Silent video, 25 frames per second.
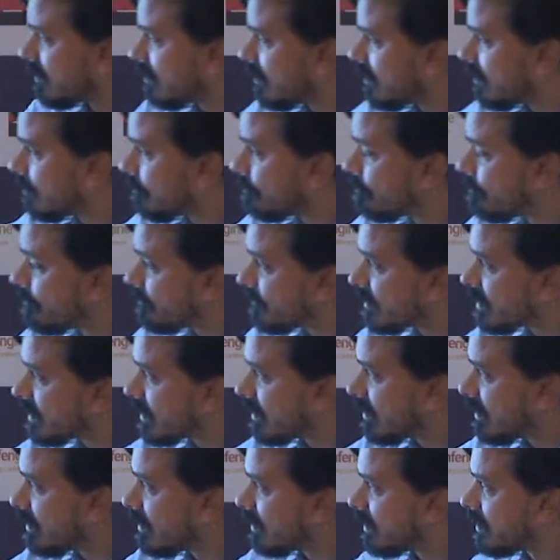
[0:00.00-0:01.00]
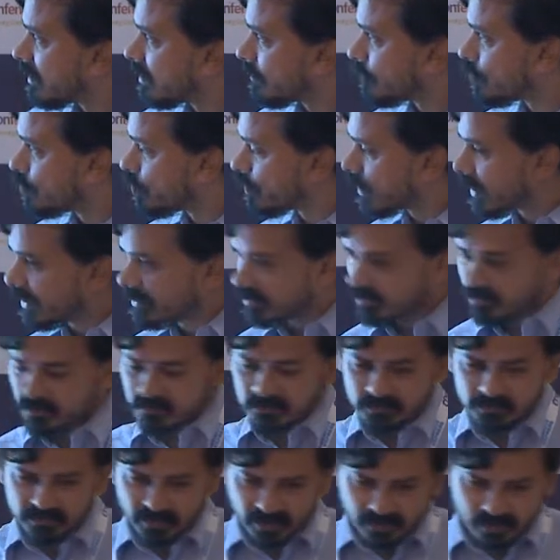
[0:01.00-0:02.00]
um, uh, you can
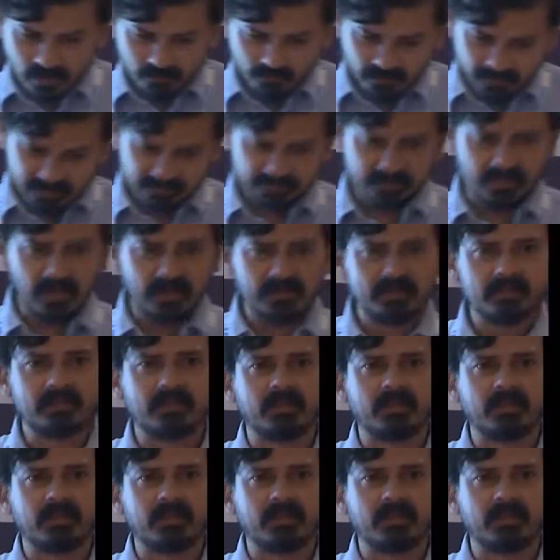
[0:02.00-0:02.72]
take away is that